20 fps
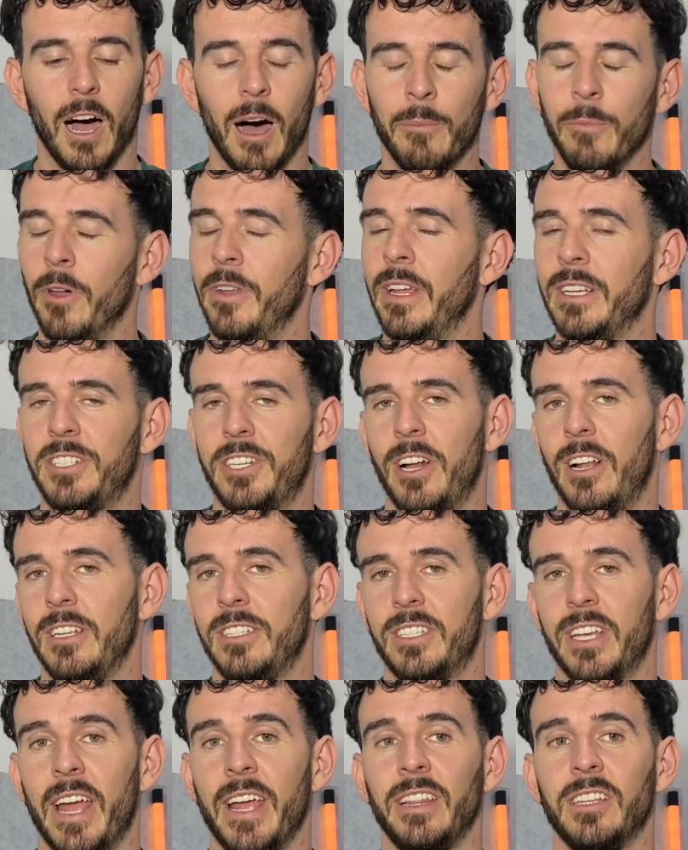I'm not necessarily
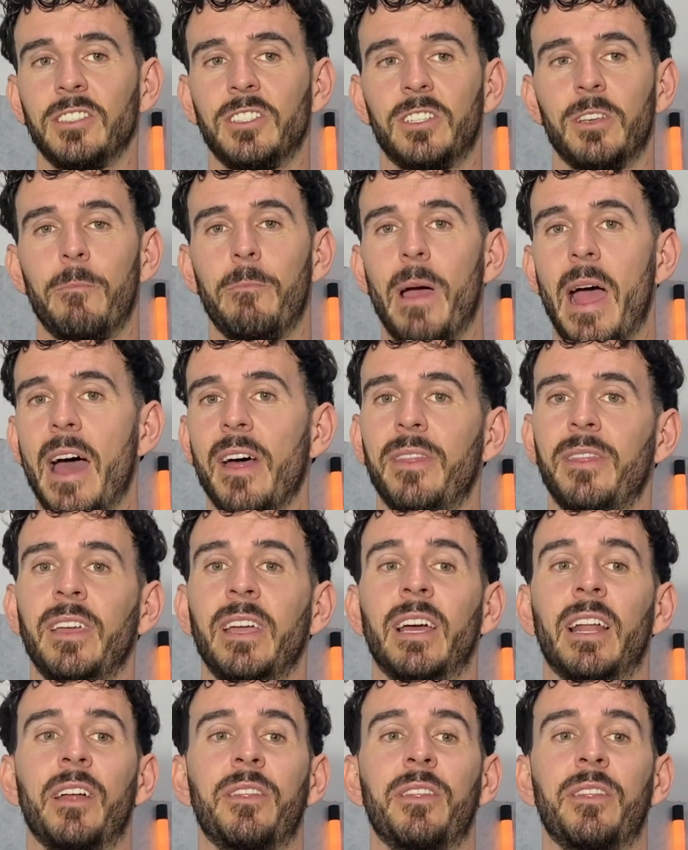saying this is a bad thing.